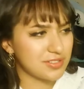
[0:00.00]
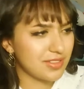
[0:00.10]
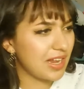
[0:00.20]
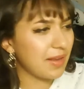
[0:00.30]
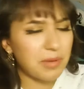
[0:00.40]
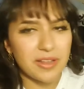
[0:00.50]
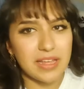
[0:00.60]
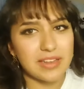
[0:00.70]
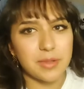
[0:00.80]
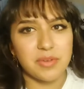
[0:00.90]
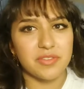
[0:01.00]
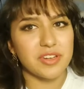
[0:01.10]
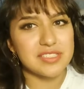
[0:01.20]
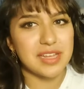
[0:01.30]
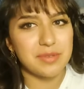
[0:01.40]
They probably had a little bit of
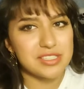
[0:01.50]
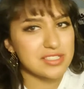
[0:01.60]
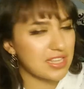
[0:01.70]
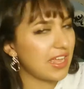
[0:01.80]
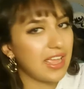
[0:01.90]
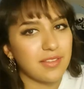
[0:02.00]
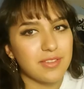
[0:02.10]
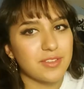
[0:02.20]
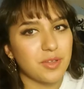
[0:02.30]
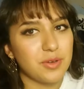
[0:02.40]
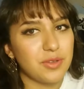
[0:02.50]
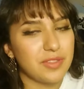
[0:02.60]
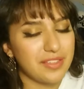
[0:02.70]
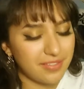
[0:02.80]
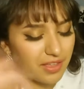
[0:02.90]
free time. He's just like, hey, let's go do
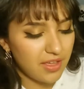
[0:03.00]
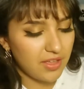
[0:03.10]
this.